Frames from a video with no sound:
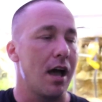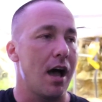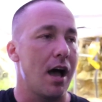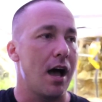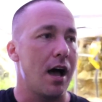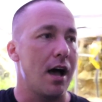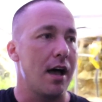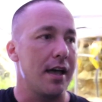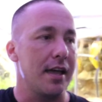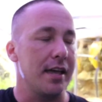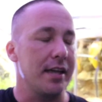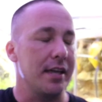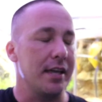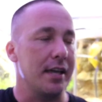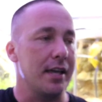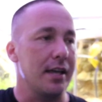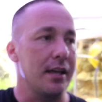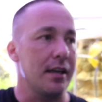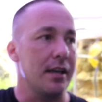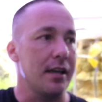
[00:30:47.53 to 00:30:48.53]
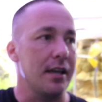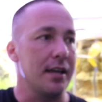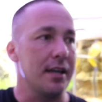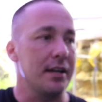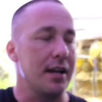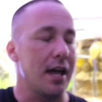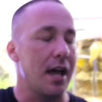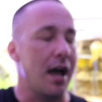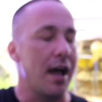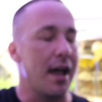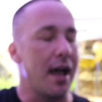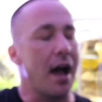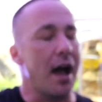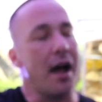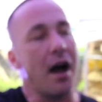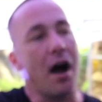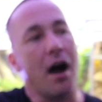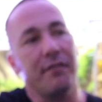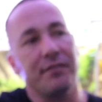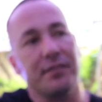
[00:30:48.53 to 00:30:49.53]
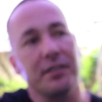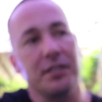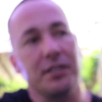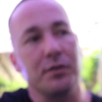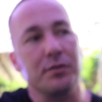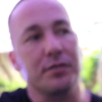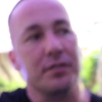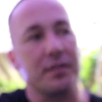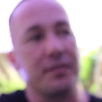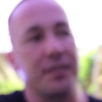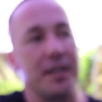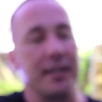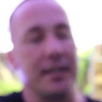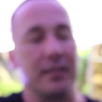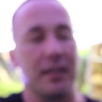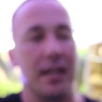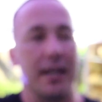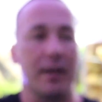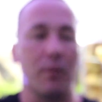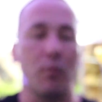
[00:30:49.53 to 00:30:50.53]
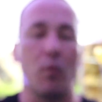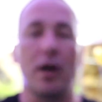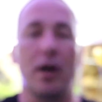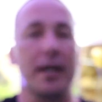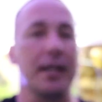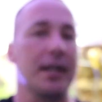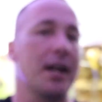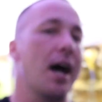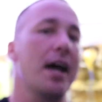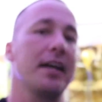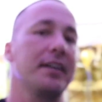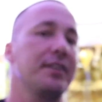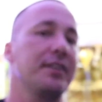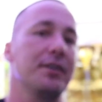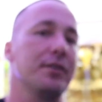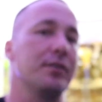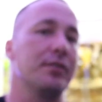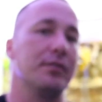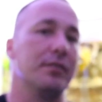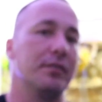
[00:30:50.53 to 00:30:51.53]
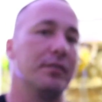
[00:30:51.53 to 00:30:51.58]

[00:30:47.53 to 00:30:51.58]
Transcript: I often used to think, like, what can I do?